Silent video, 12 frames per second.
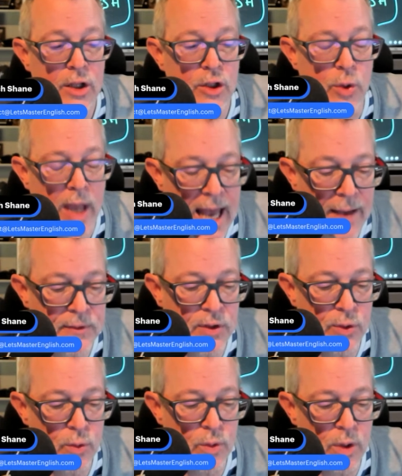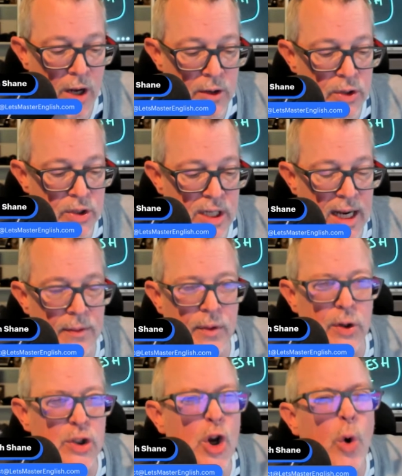you have to understand
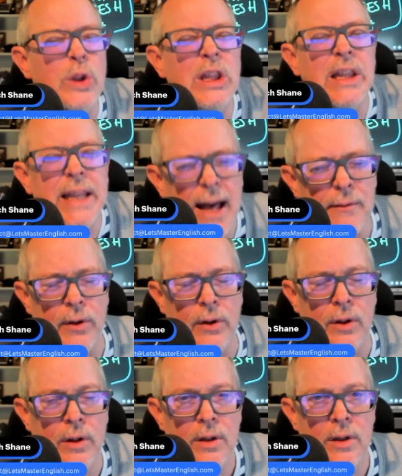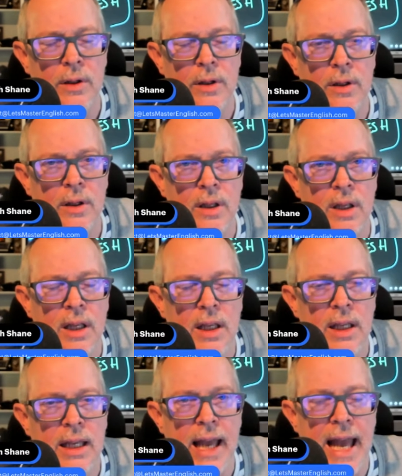there's no level.
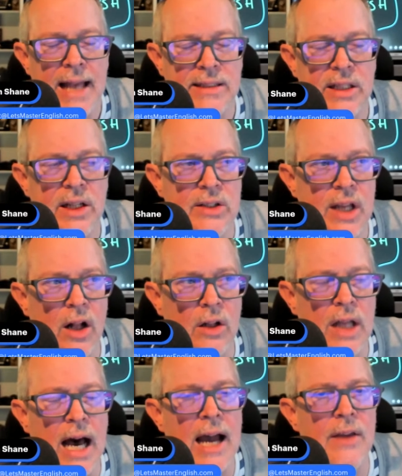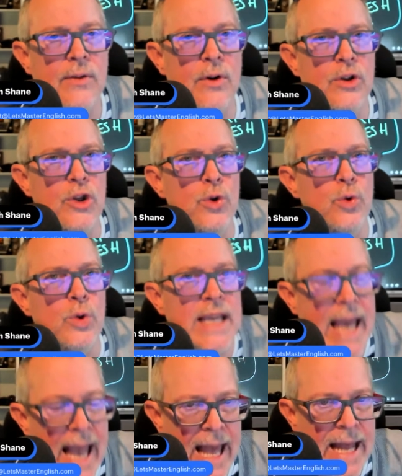As an adult, either you
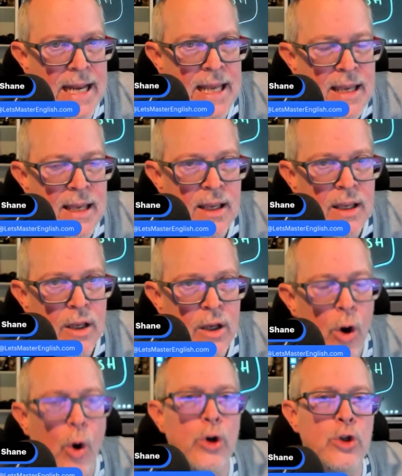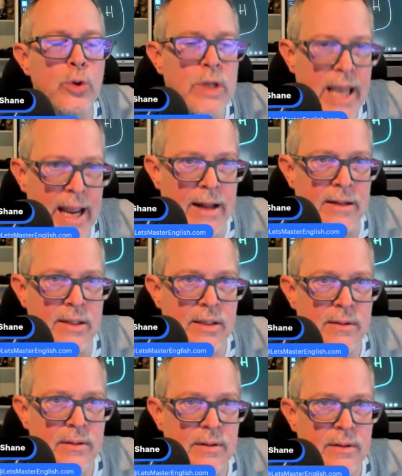can or you can't.